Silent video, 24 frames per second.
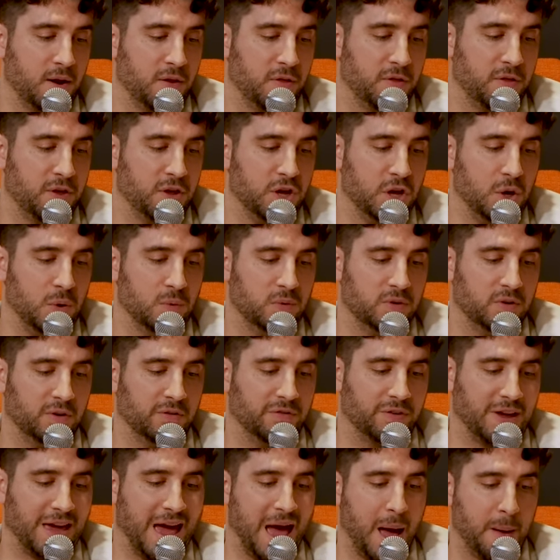the use
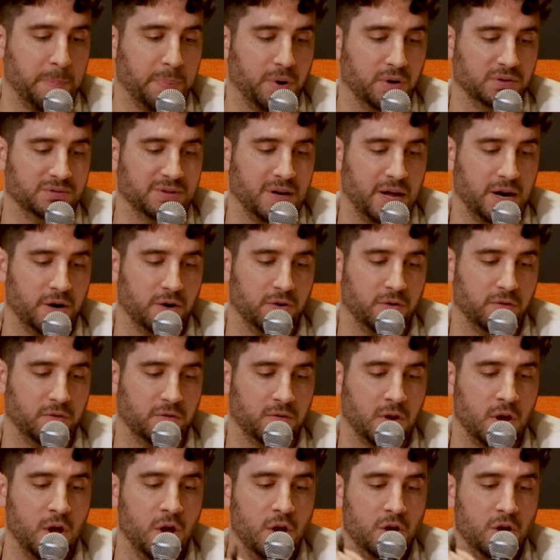of capital letters